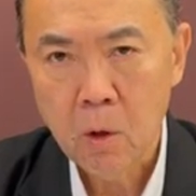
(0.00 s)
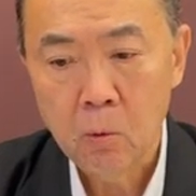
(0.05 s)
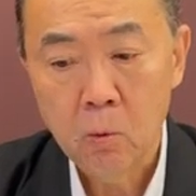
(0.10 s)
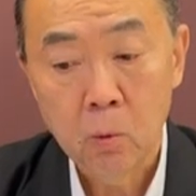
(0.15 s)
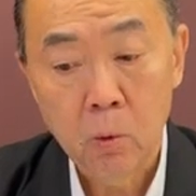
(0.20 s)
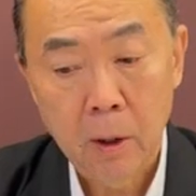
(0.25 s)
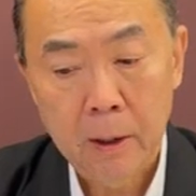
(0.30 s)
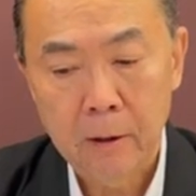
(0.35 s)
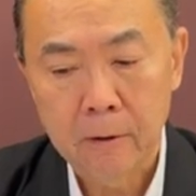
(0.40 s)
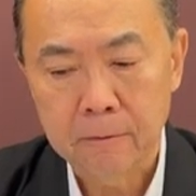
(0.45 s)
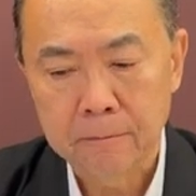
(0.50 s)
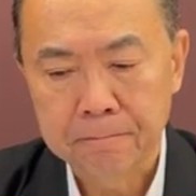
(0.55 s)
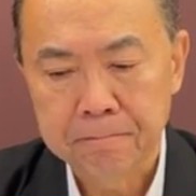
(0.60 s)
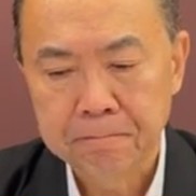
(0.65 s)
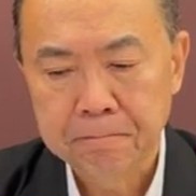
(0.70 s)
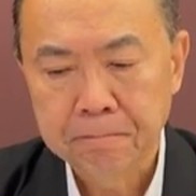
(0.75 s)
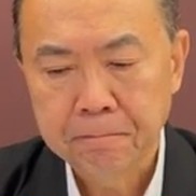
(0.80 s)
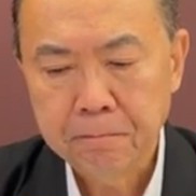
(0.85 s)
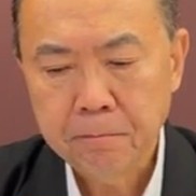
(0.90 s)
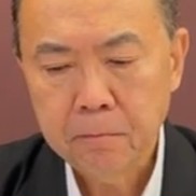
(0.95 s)
Wow.
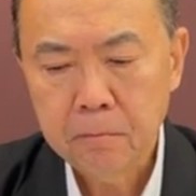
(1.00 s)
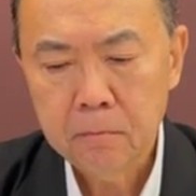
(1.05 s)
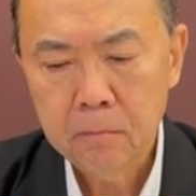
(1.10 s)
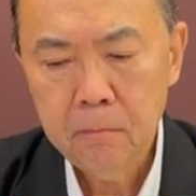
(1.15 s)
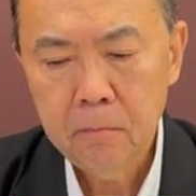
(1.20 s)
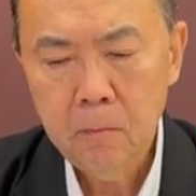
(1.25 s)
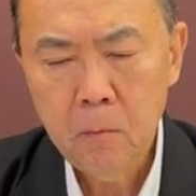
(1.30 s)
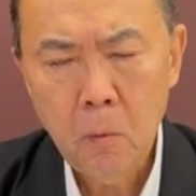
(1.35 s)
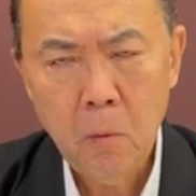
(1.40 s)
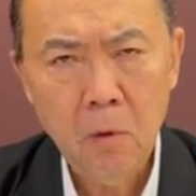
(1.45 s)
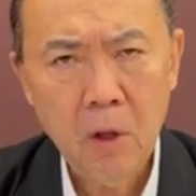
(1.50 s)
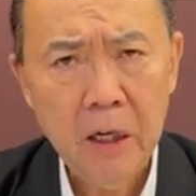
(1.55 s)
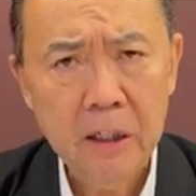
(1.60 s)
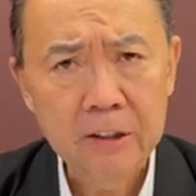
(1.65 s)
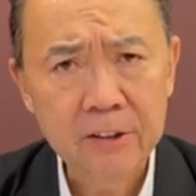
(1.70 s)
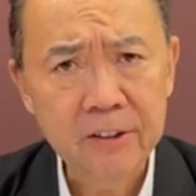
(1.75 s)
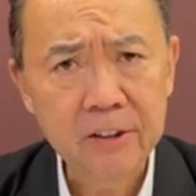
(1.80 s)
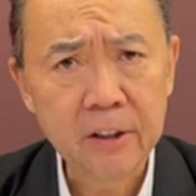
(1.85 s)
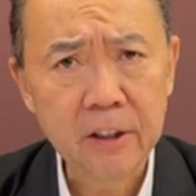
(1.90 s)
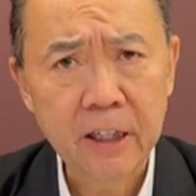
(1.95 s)

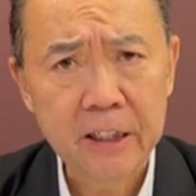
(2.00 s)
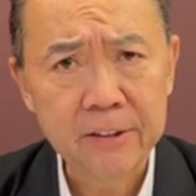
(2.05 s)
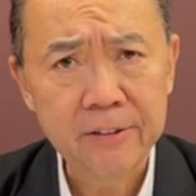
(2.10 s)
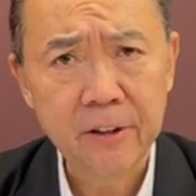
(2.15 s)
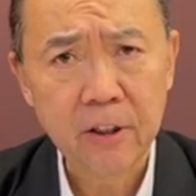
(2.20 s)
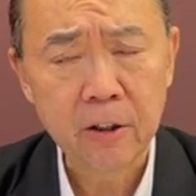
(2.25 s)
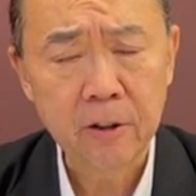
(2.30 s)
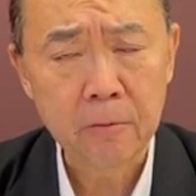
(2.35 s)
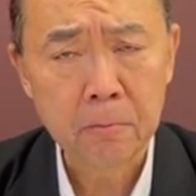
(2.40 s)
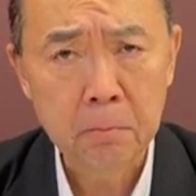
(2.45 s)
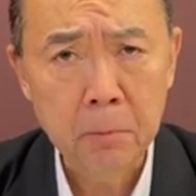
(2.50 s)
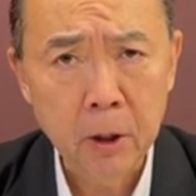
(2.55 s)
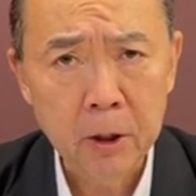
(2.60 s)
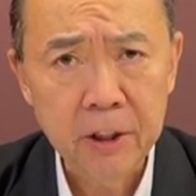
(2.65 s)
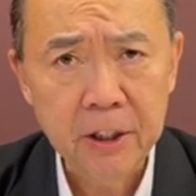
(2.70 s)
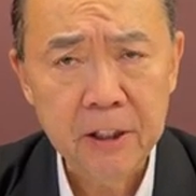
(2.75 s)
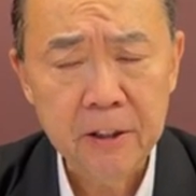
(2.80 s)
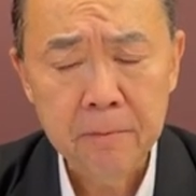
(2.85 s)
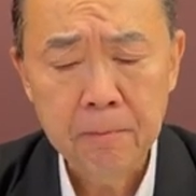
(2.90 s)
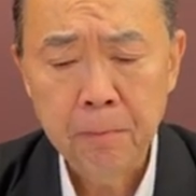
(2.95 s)
Still has a lot of
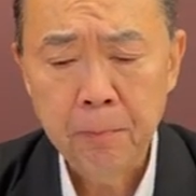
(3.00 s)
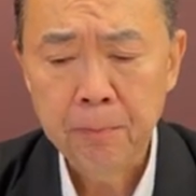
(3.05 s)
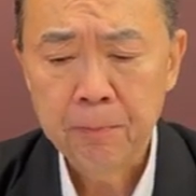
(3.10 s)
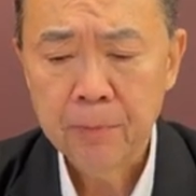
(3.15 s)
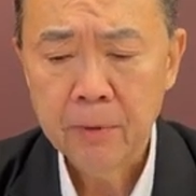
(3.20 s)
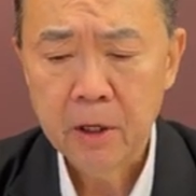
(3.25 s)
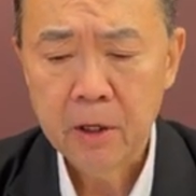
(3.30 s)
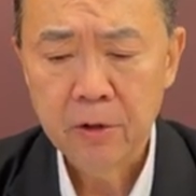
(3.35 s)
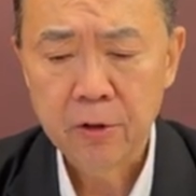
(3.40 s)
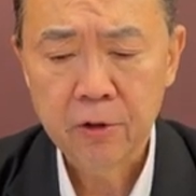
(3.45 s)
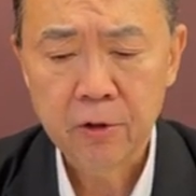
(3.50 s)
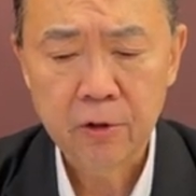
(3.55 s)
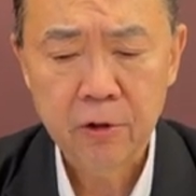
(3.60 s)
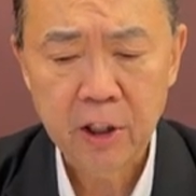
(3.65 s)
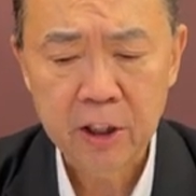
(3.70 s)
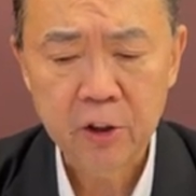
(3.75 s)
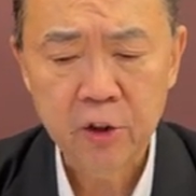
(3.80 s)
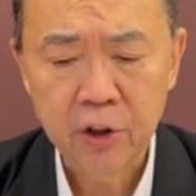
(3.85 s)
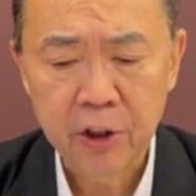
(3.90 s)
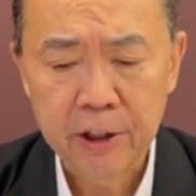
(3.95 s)
body,
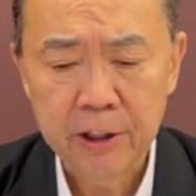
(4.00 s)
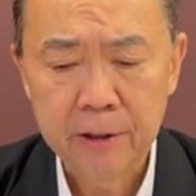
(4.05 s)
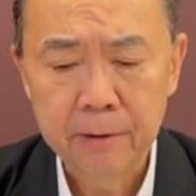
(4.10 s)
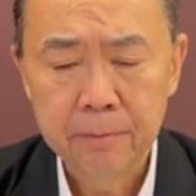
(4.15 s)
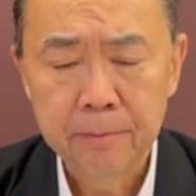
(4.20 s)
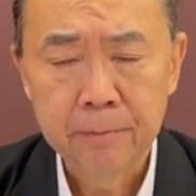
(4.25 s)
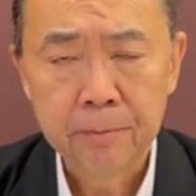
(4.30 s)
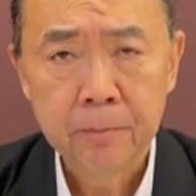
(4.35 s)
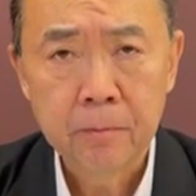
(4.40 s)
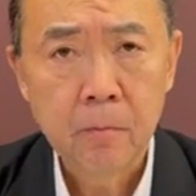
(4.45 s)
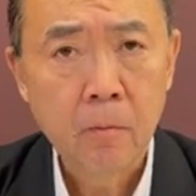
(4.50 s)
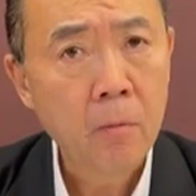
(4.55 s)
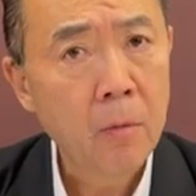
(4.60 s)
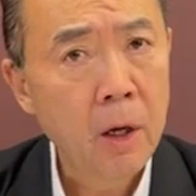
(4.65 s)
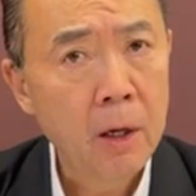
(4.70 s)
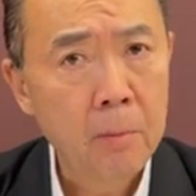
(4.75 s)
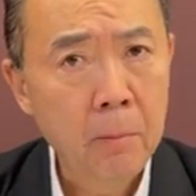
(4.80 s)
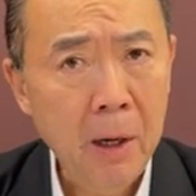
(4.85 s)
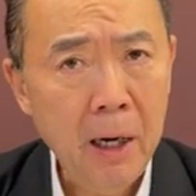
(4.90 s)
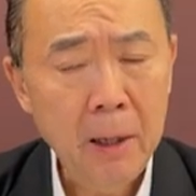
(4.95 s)
structure.
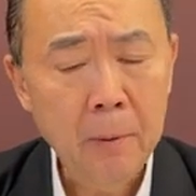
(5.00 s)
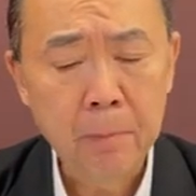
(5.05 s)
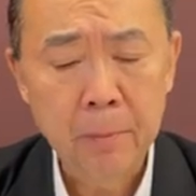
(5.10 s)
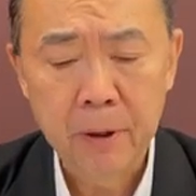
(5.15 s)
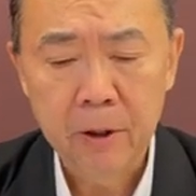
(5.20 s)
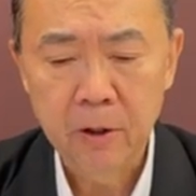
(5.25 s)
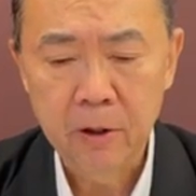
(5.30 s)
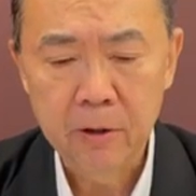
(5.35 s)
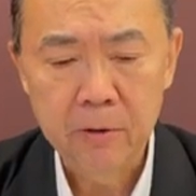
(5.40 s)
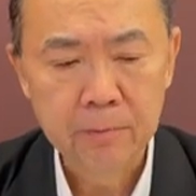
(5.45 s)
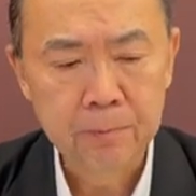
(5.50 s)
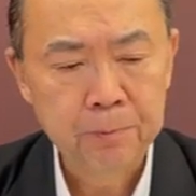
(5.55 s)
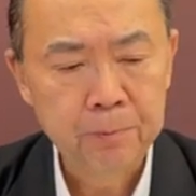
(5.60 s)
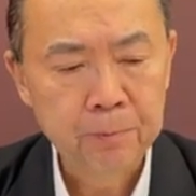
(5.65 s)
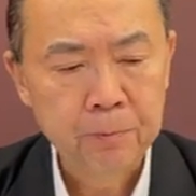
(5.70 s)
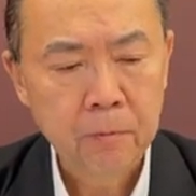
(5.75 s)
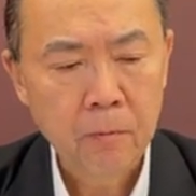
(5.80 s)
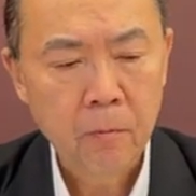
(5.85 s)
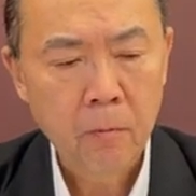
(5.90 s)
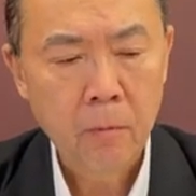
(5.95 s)
In my opinion,
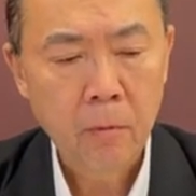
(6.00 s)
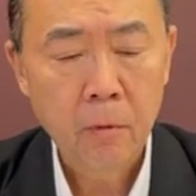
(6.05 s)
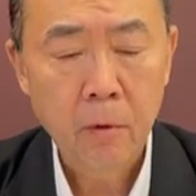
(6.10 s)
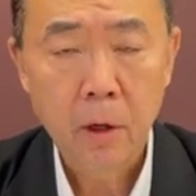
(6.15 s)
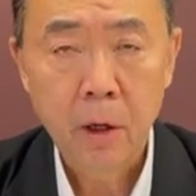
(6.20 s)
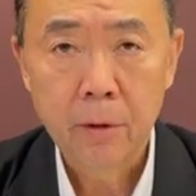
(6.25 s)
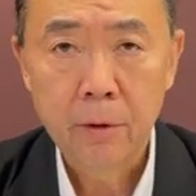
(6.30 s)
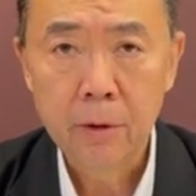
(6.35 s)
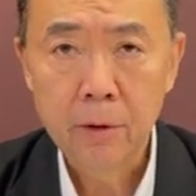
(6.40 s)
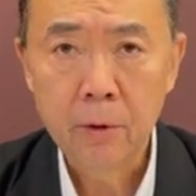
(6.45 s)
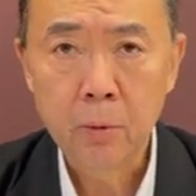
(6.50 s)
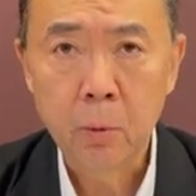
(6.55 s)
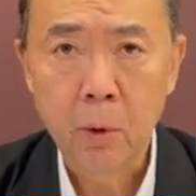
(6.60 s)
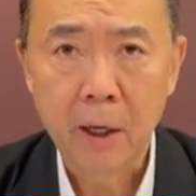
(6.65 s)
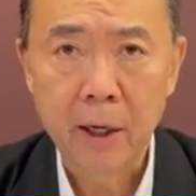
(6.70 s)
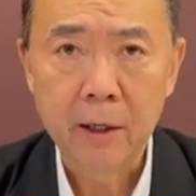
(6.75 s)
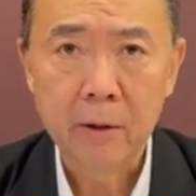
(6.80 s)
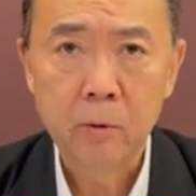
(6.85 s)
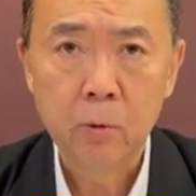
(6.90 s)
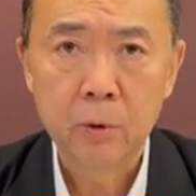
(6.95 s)
this
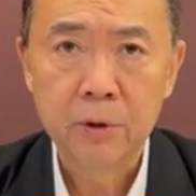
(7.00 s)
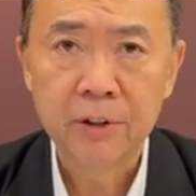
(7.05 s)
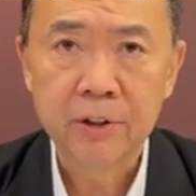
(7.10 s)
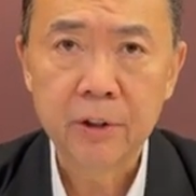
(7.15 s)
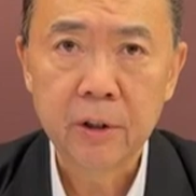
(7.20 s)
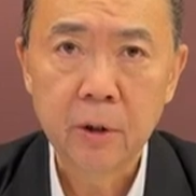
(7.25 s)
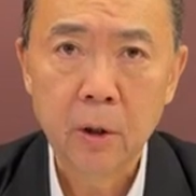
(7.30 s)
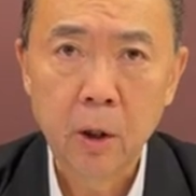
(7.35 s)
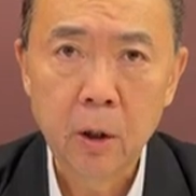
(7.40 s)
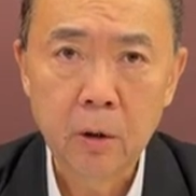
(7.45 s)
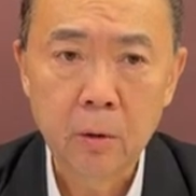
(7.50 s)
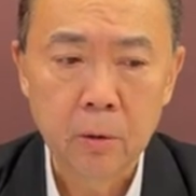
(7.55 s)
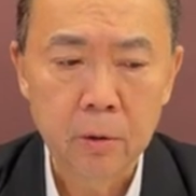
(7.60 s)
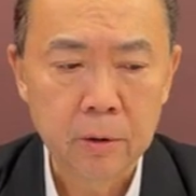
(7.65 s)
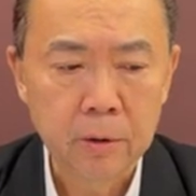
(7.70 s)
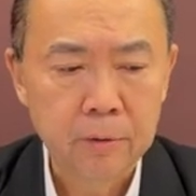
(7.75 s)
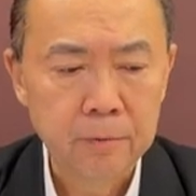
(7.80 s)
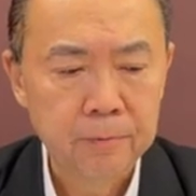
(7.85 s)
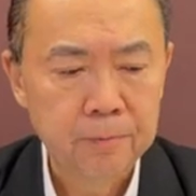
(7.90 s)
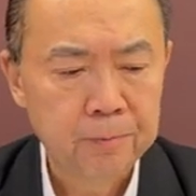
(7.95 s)
wine would still hold
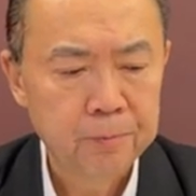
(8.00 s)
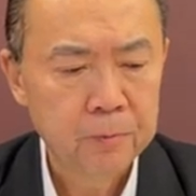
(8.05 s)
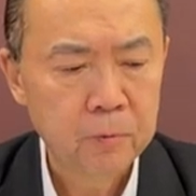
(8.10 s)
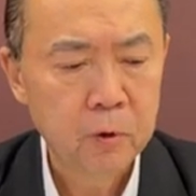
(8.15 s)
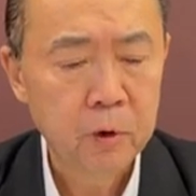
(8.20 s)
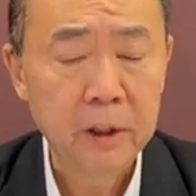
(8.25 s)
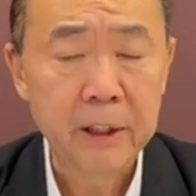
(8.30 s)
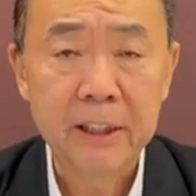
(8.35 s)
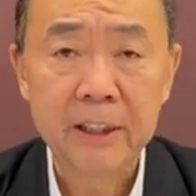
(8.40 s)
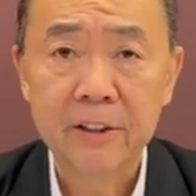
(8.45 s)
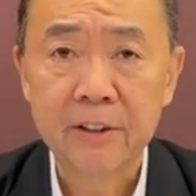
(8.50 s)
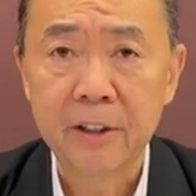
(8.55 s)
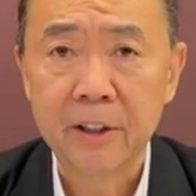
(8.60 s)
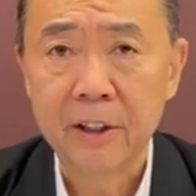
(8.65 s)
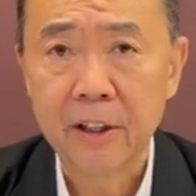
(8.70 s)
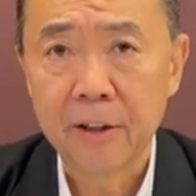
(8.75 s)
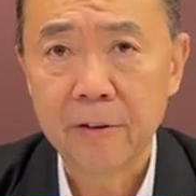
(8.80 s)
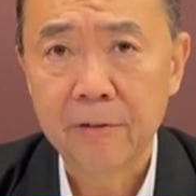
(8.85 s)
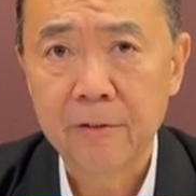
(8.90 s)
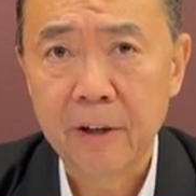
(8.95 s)
for at least
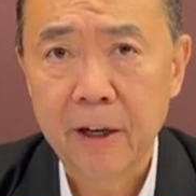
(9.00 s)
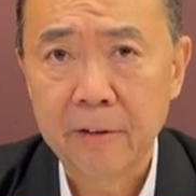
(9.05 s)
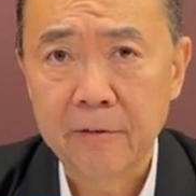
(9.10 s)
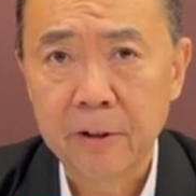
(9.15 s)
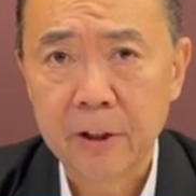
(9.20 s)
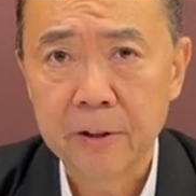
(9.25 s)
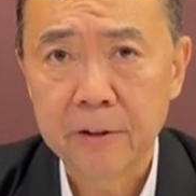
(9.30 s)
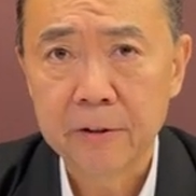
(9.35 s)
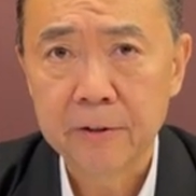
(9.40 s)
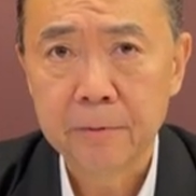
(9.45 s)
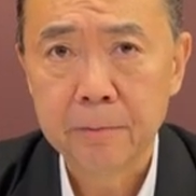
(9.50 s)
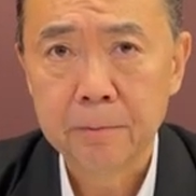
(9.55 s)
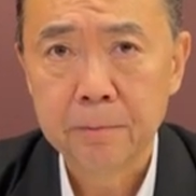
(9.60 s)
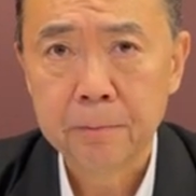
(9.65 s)
another 5 years.